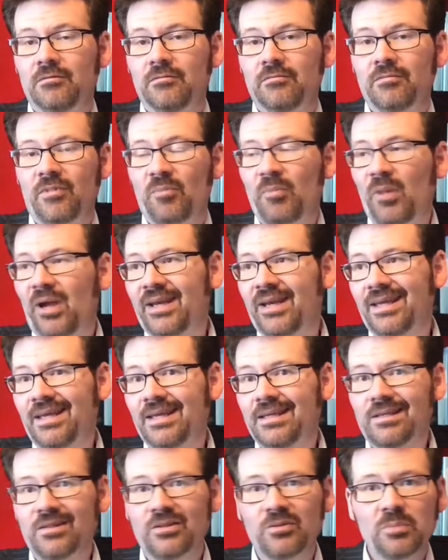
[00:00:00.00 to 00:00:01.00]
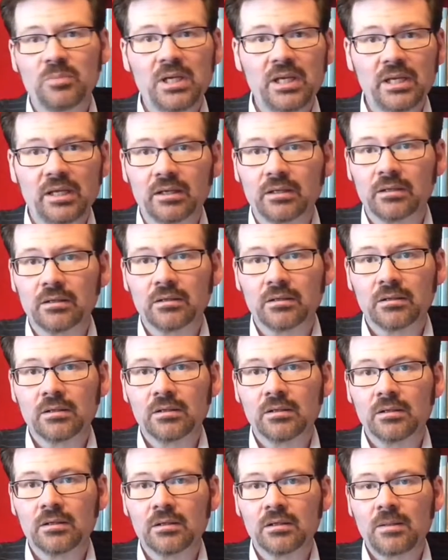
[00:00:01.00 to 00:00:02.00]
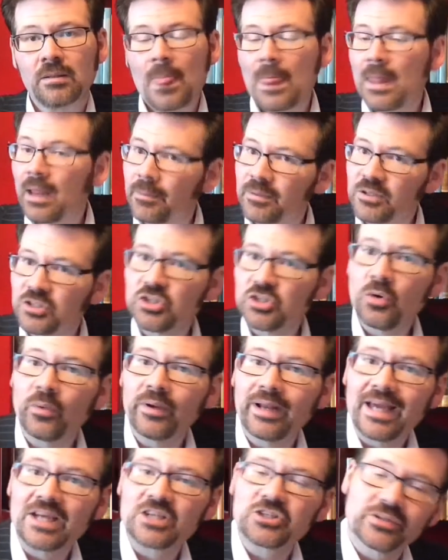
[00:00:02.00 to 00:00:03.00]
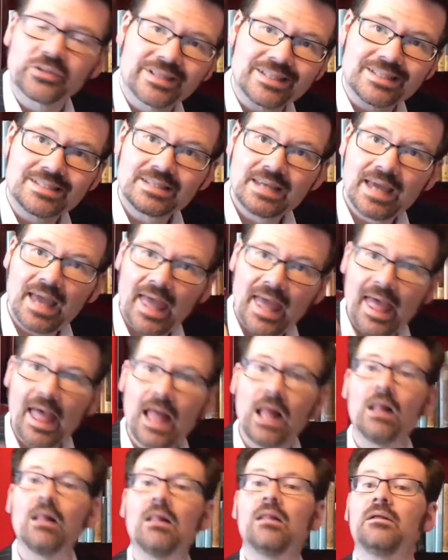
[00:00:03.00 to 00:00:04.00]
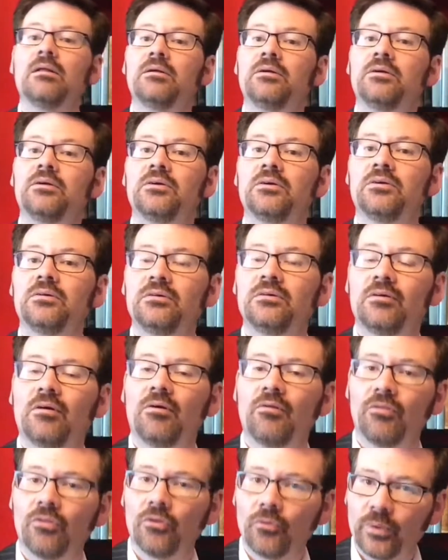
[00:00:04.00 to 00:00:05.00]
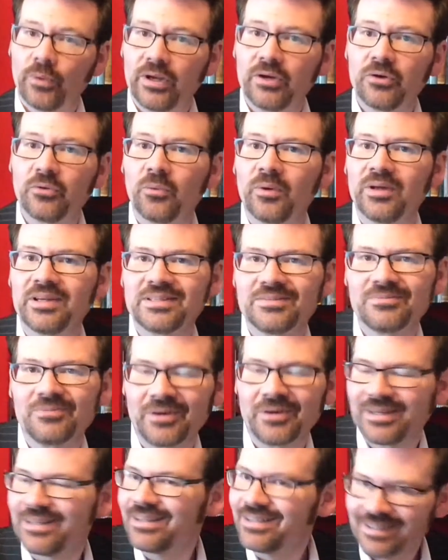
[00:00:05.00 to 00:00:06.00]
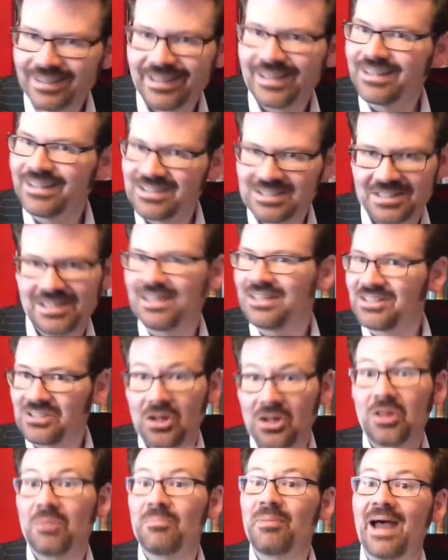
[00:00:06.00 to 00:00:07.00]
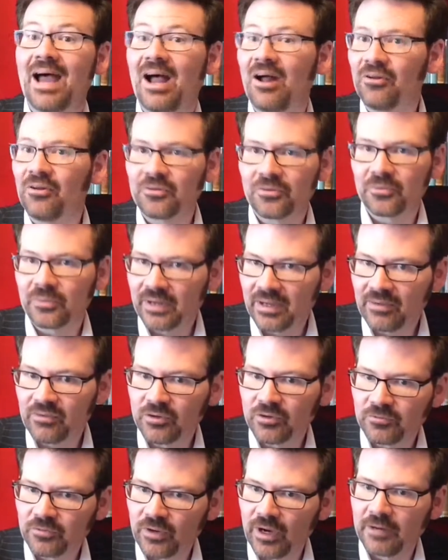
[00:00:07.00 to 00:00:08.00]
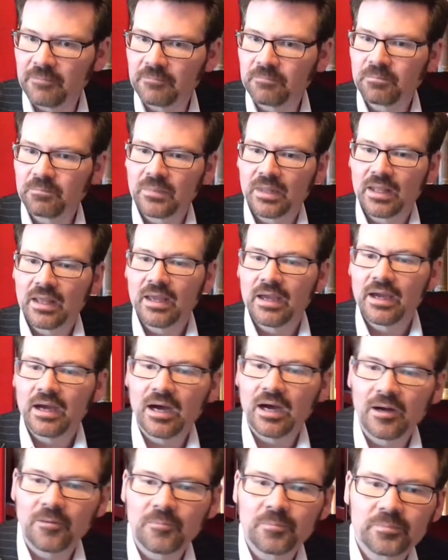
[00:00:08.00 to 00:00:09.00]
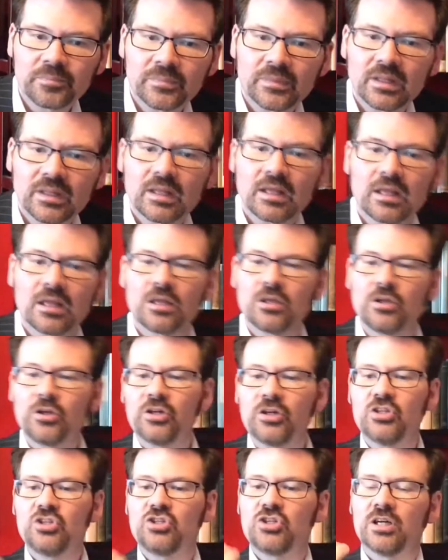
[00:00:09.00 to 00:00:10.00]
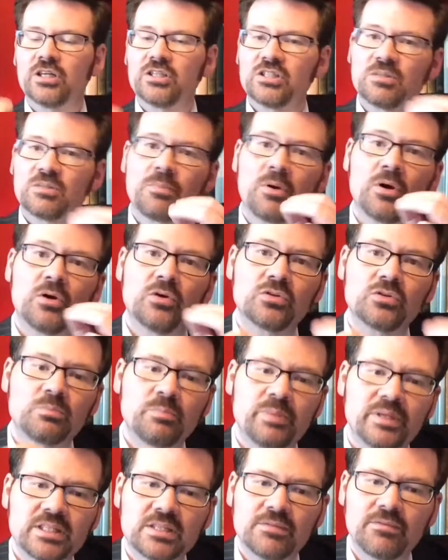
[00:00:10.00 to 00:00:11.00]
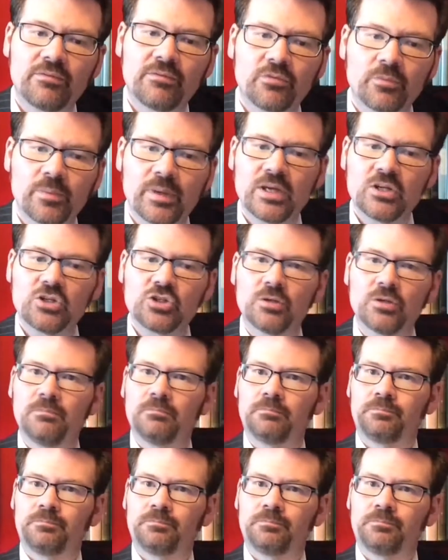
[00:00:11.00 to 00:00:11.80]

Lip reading: that might hint at the meaning. Right, but you don't want to actually tell the reader what it's all about or whatever, right? You can juxtapose bits of information,